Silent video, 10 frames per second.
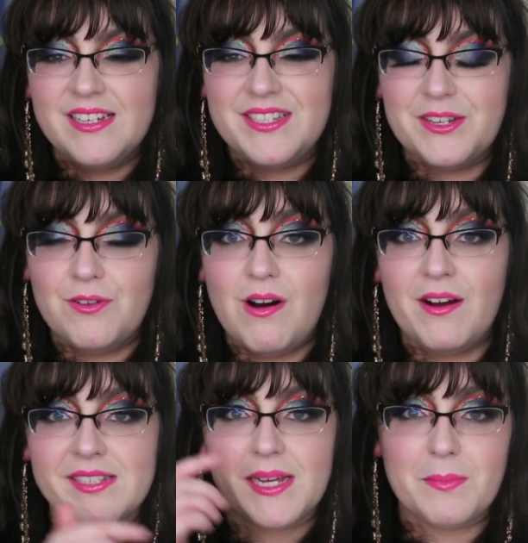So
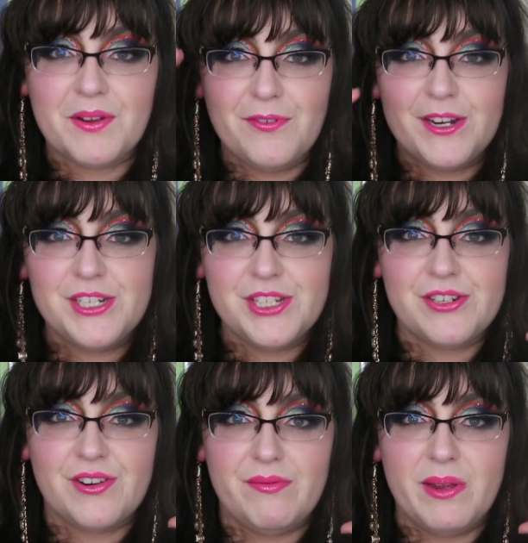I was like, my fringe is
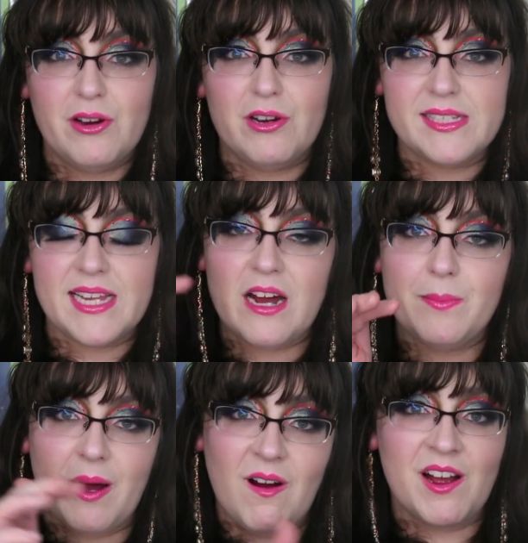driving me nuts. How
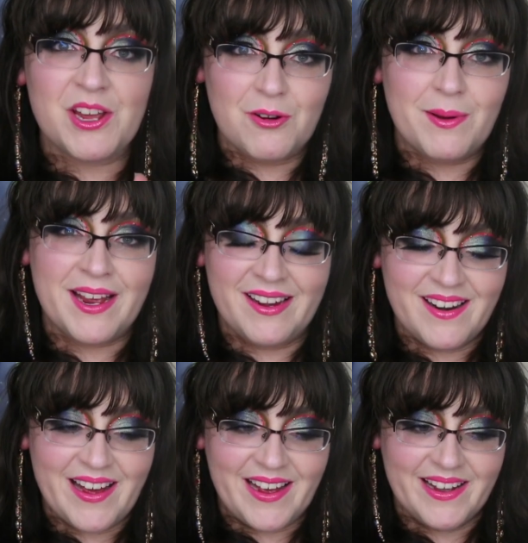about I go
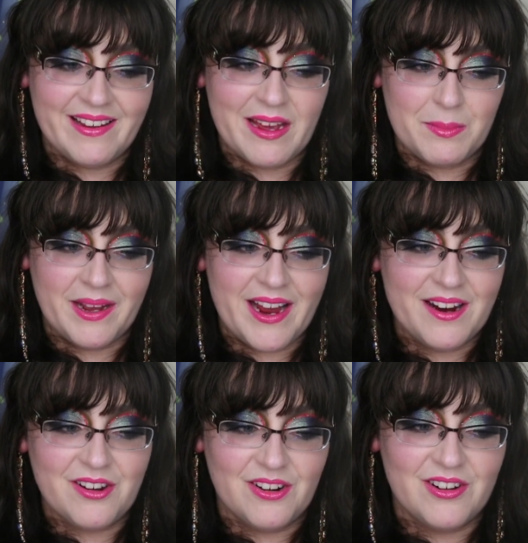in and get my
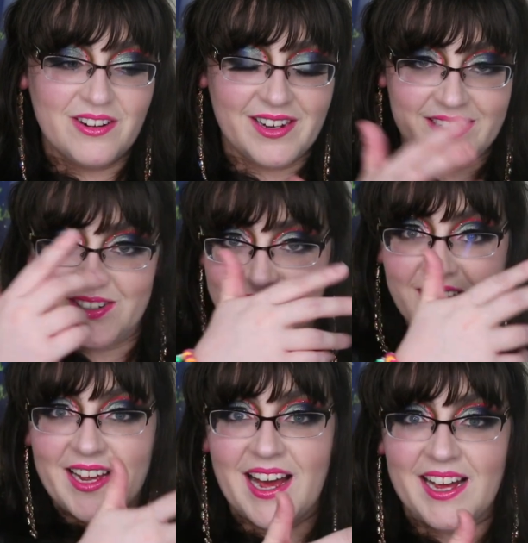hair cut and just
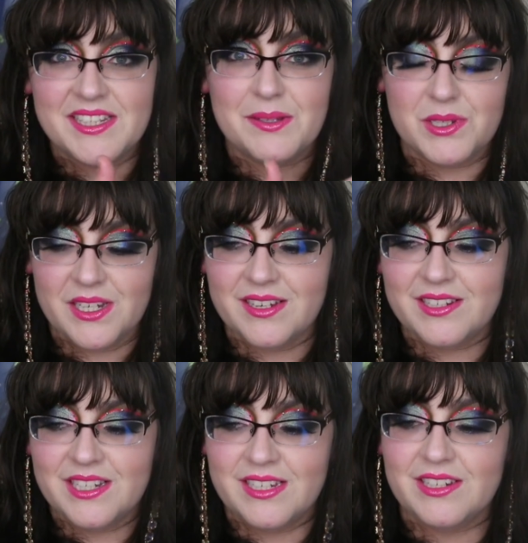like ask them
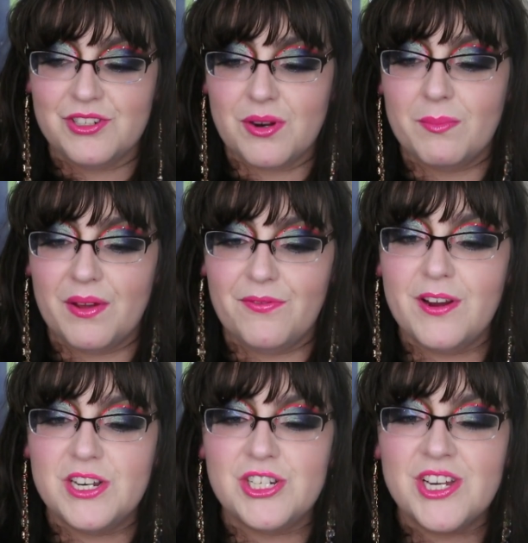to trim my
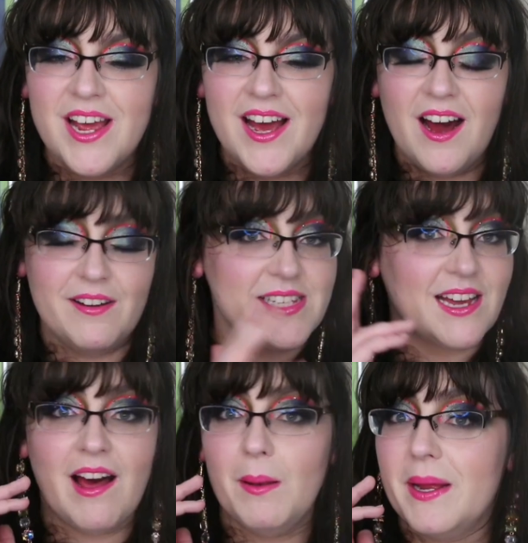fringe. I was like,
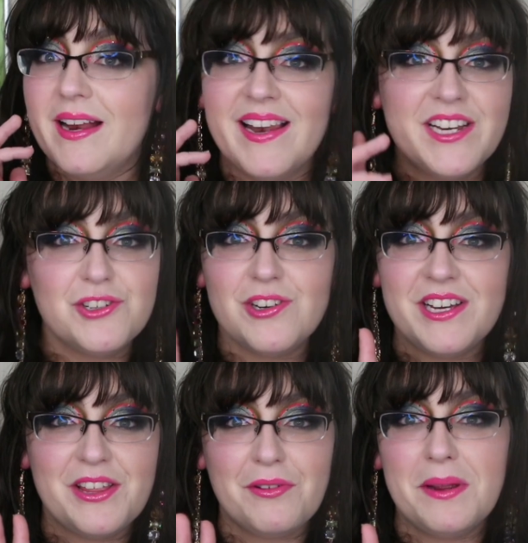I'll be
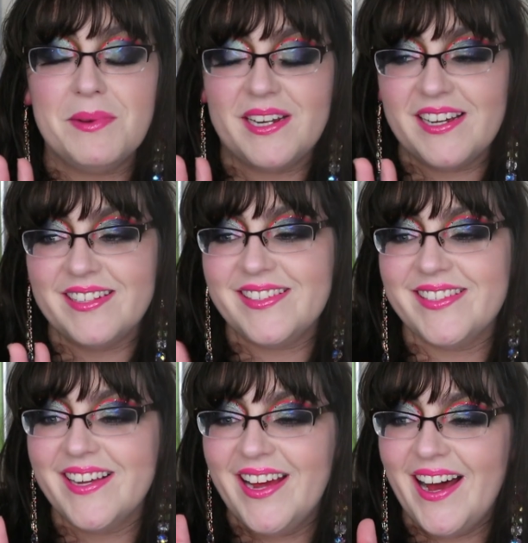literally 3
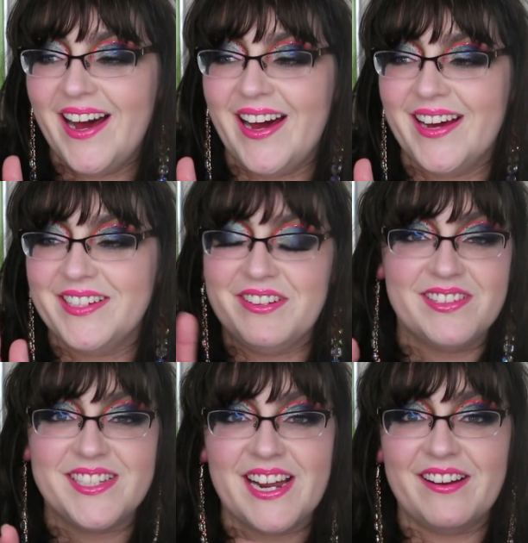minutes and you
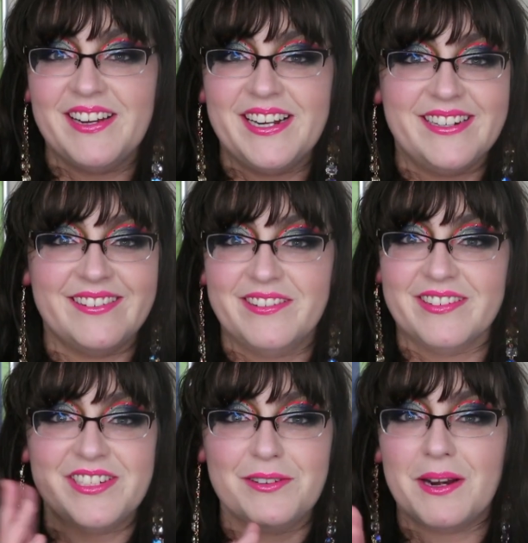can stay out here
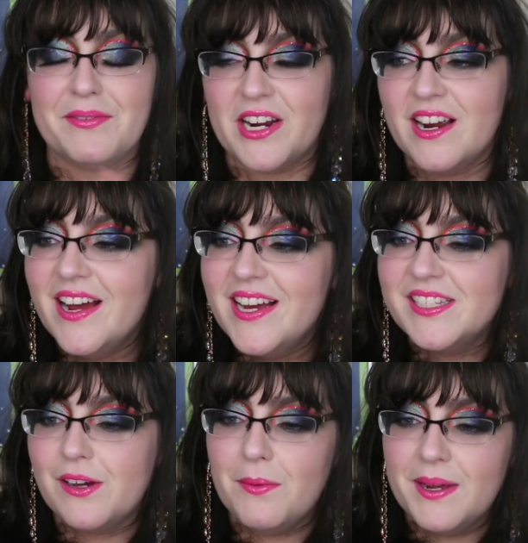or do whatever.
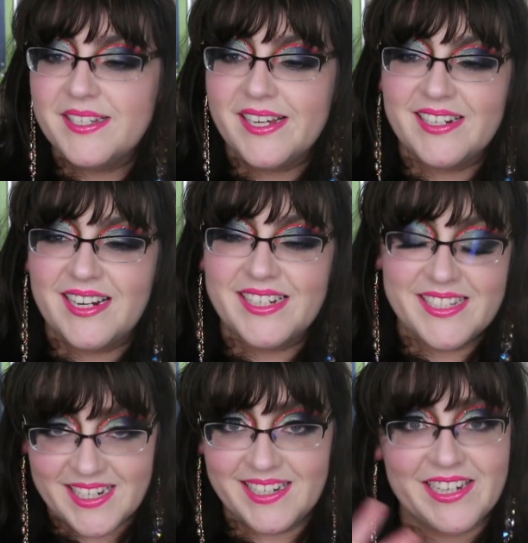So I went in and it
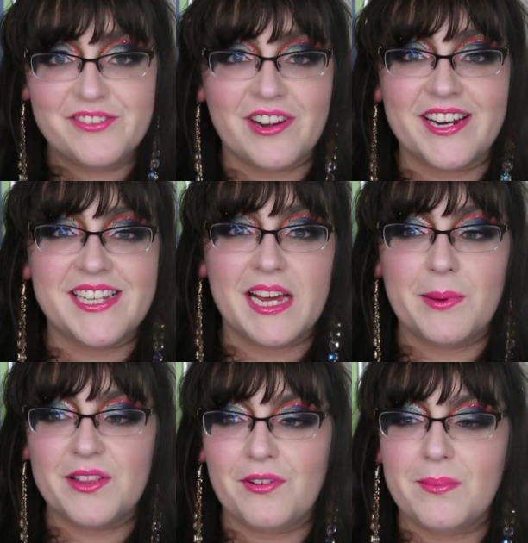did literally take
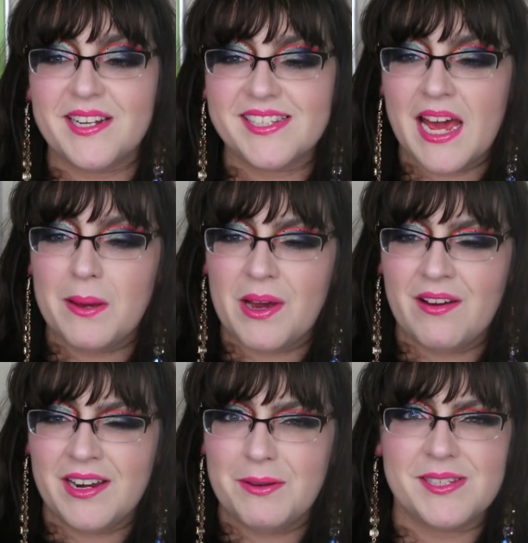about 3 minutes, came
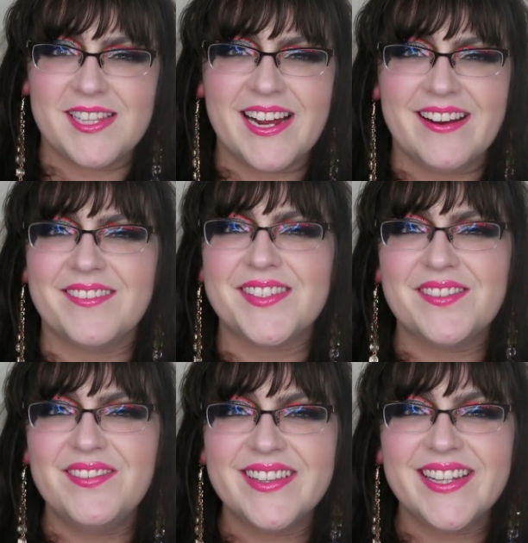out and he wasn't there. And I was
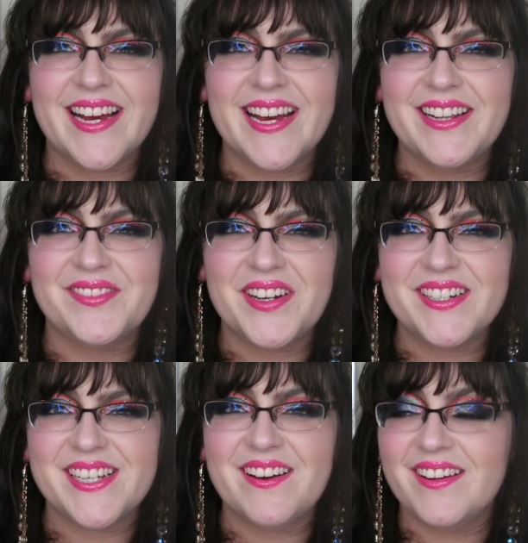like, what the hell, where
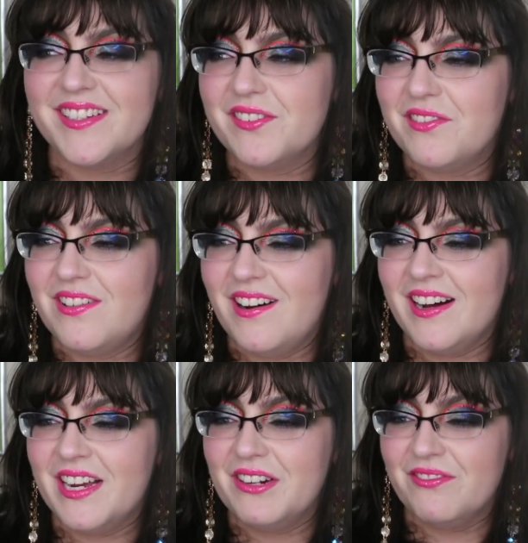is he gone? So
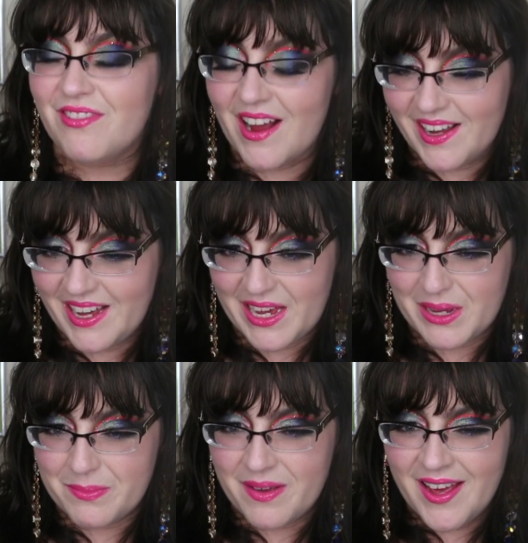I rang
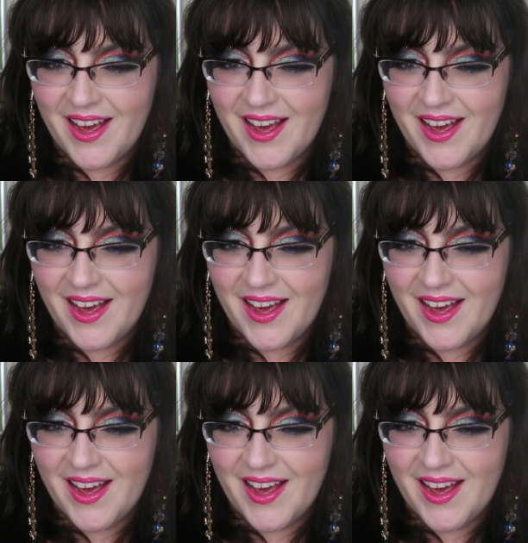him